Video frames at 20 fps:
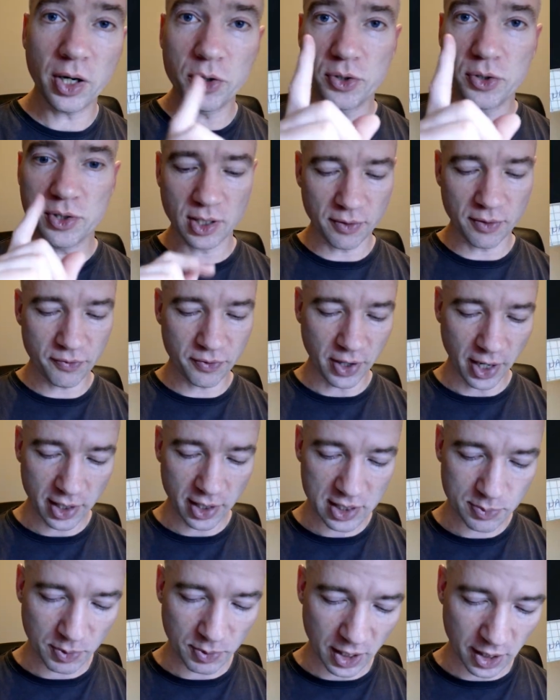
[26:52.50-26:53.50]
using a fire
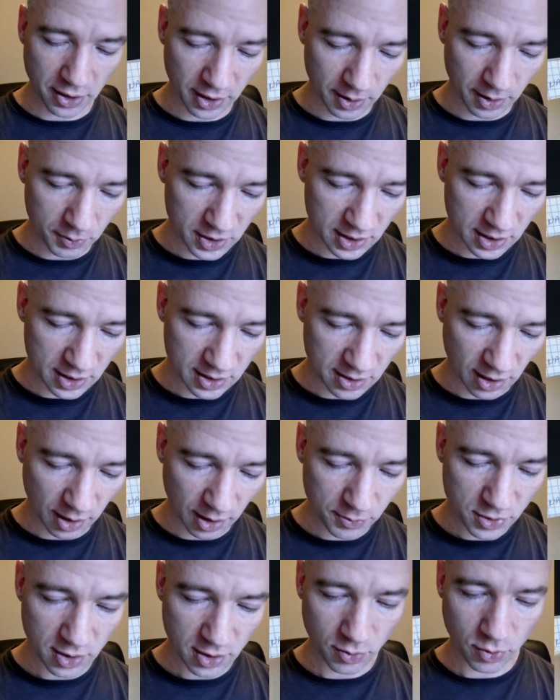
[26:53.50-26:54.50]
spell on them this
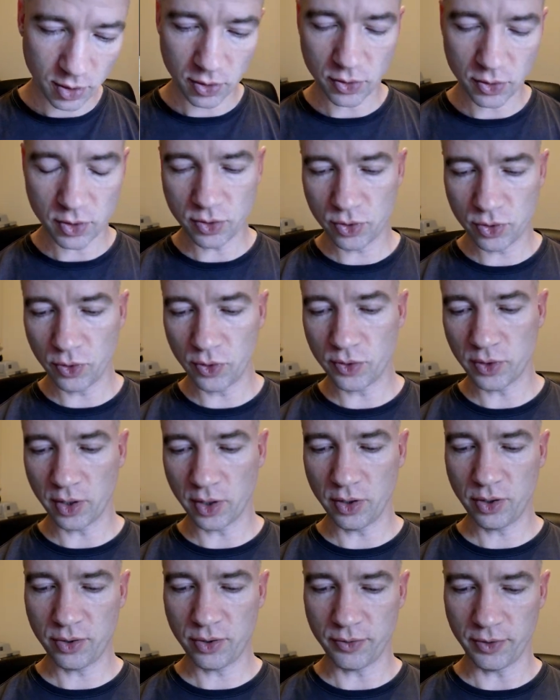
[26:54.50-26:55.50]
time, so I'm going to go to
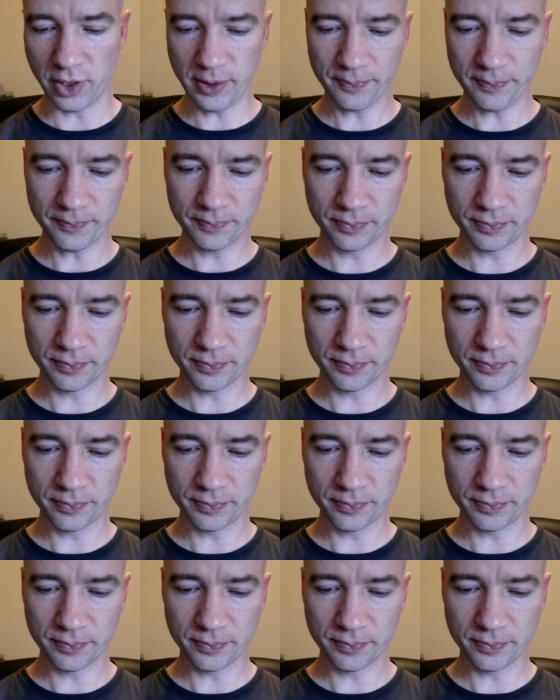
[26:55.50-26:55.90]
203.